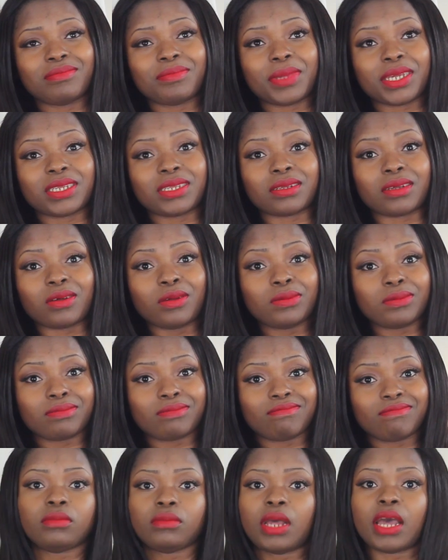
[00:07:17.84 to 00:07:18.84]
better
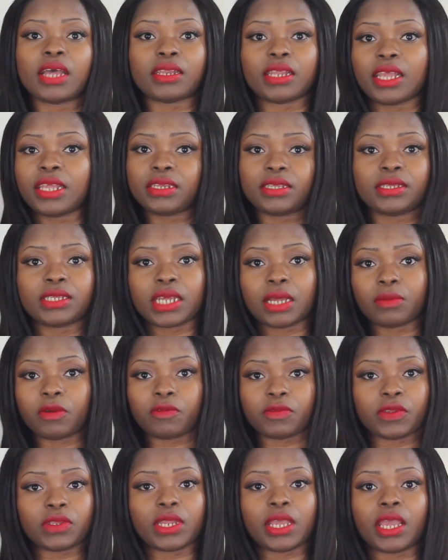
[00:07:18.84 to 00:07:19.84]
at any time
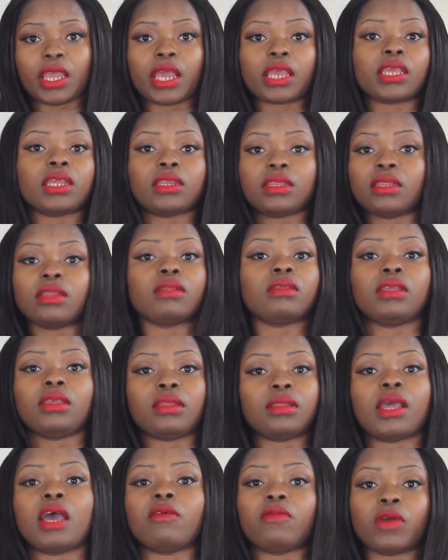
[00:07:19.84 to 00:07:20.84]
of the day. I can eat,
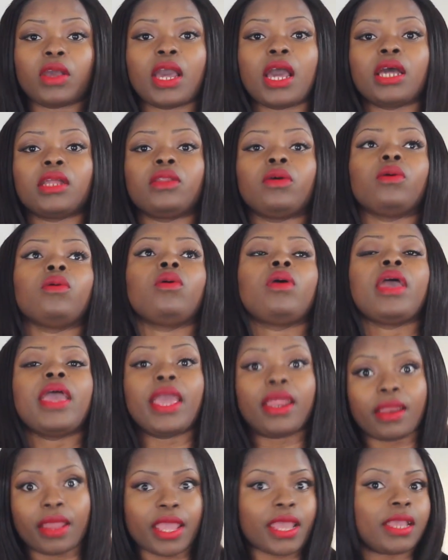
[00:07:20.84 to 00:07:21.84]
eat avocado
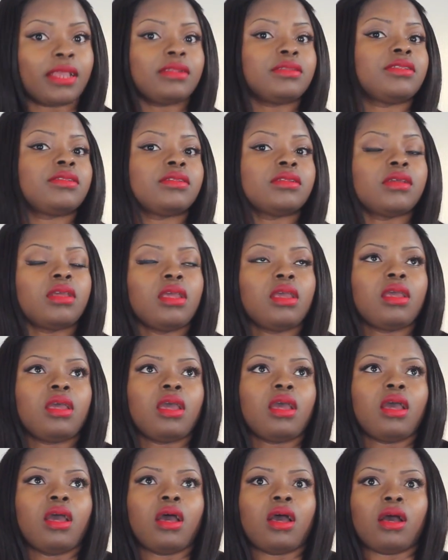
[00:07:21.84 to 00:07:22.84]
and eggs.
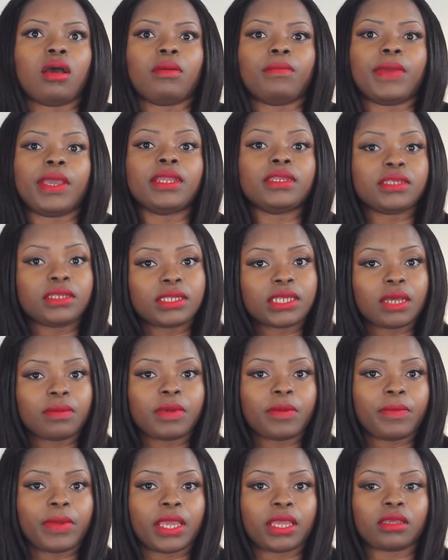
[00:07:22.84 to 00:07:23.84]
Um,
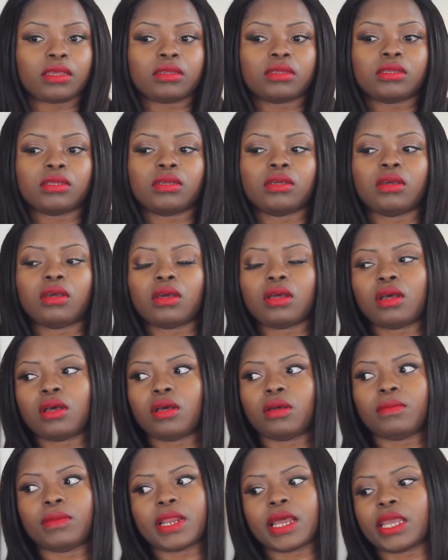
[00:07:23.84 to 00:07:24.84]
anytime I make
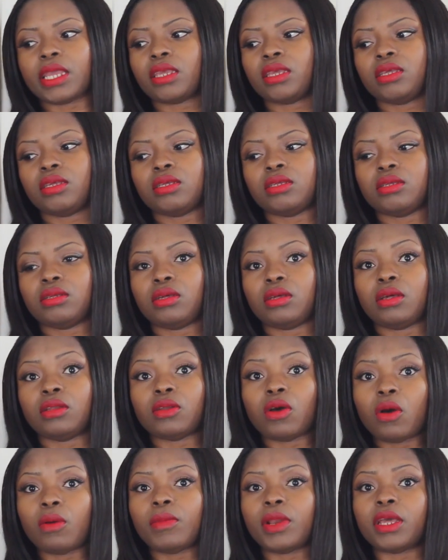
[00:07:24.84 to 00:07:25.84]
um, like
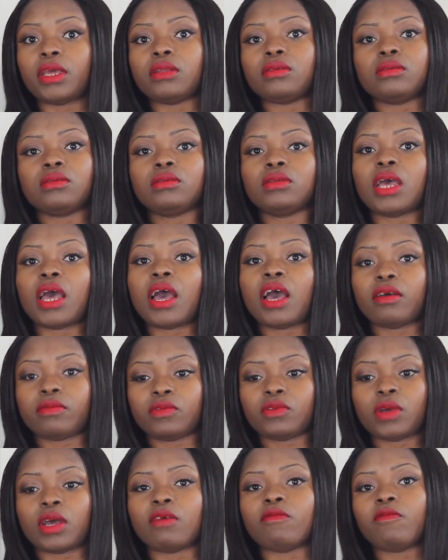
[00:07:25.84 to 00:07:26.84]
an omelette, I have
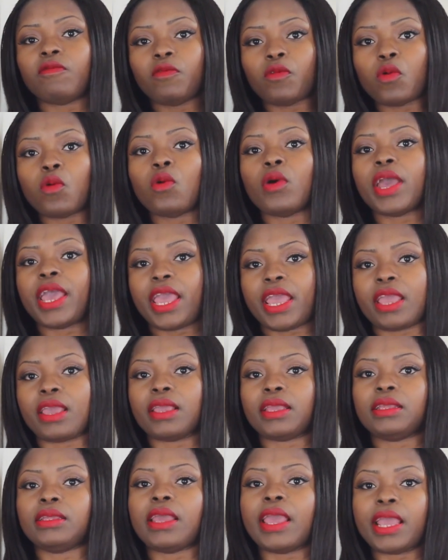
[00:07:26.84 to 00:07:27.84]
to have four egg,
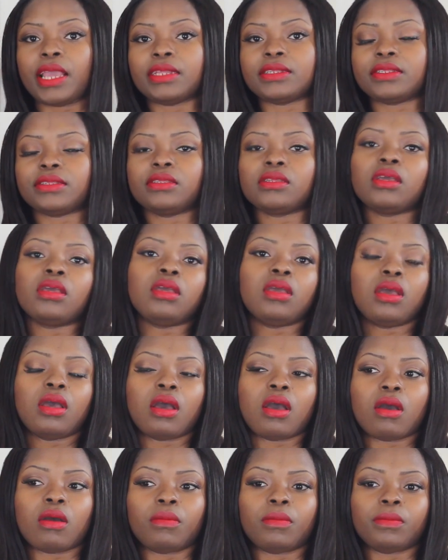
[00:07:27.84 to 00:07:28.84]
eggs
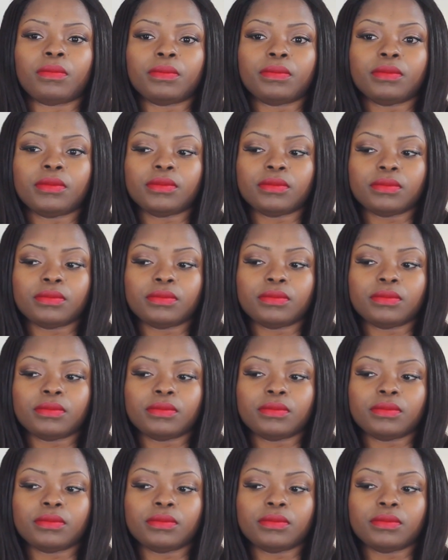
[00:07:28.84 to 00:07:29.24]
um,